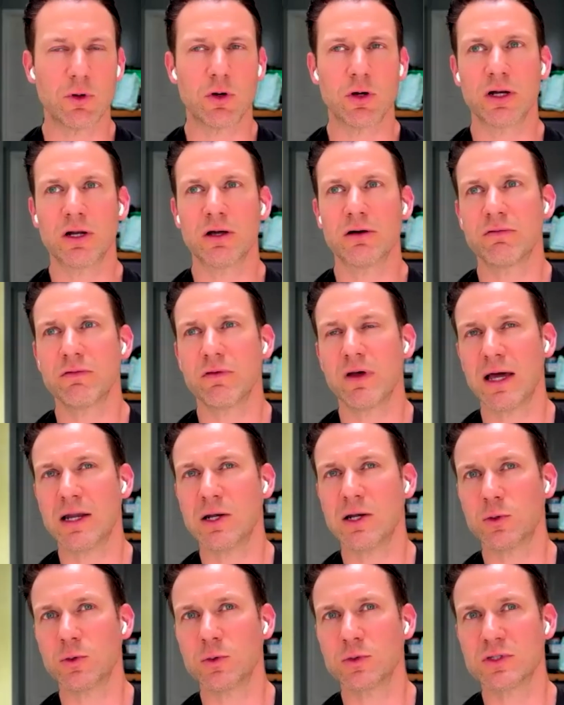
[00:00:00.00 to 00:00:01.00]
long enough
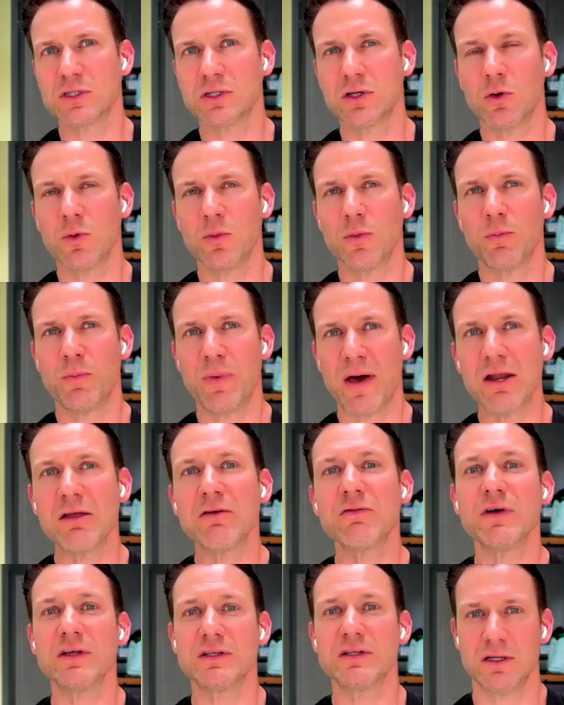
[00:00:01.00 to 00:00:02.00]
and also
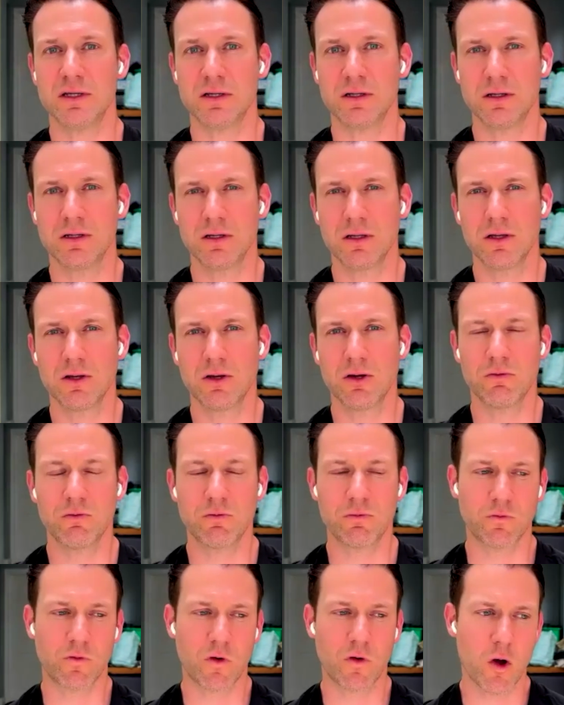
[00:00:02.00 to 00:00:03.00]
benefiting
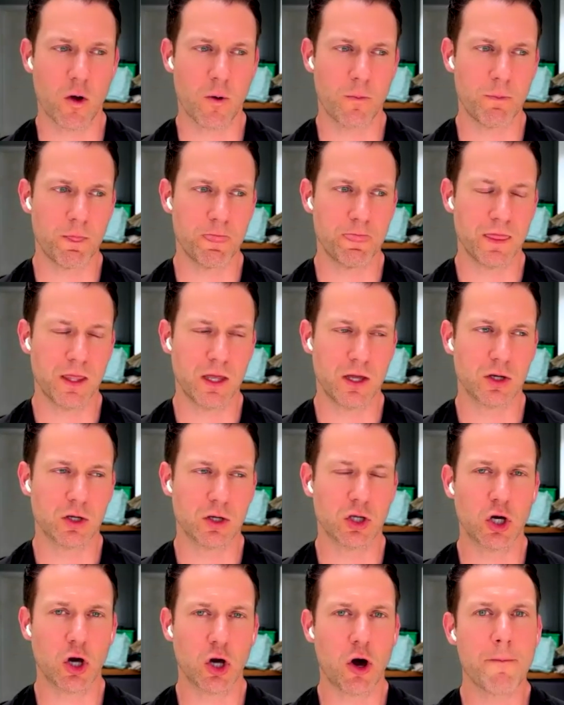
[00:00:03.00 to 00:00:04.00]
from
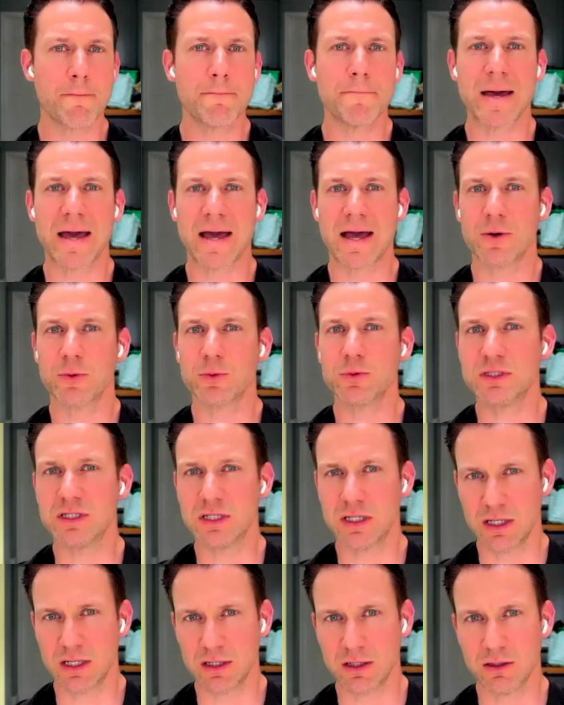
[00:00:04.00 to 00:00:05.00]

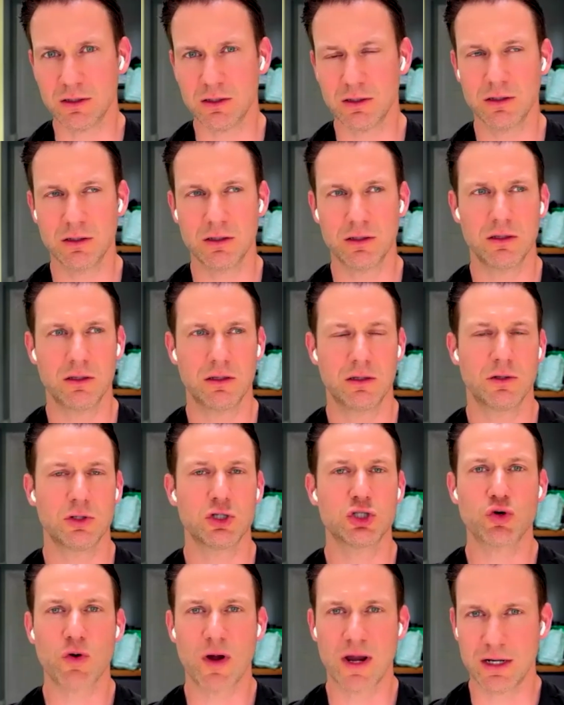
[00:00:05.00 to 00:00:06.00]
compounding
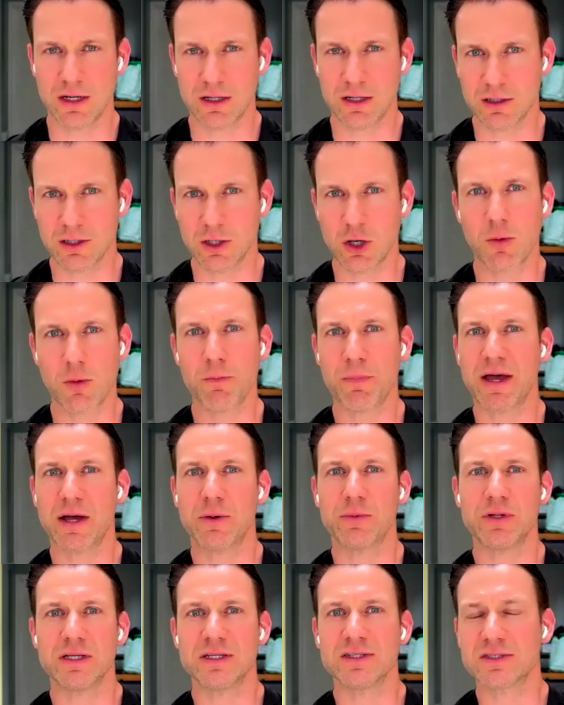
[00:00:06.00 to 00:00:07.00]
training,
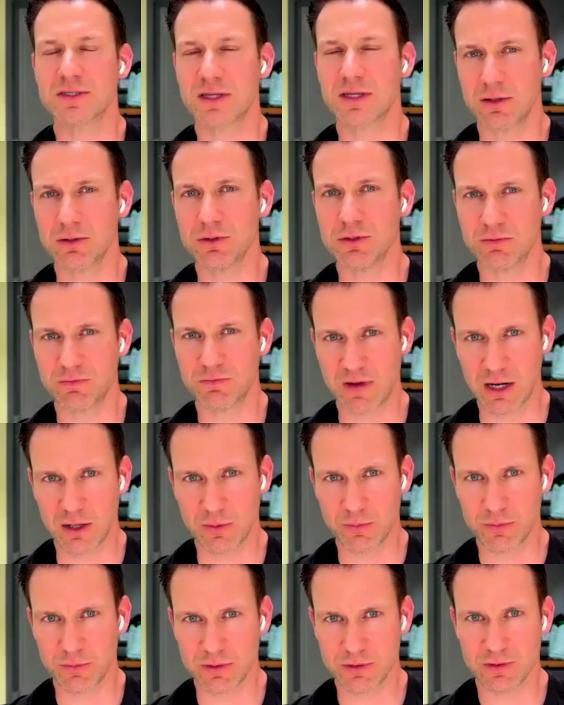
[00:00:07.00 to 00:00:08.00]
compounding skill
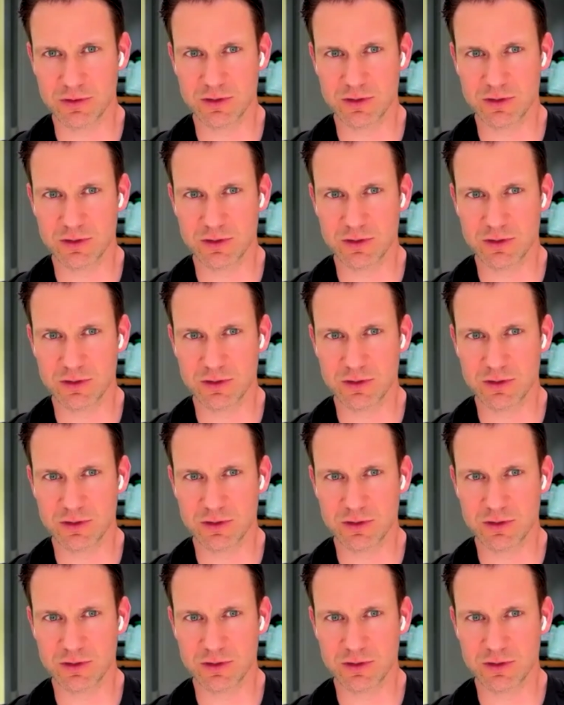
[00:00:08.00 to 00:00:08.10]
development.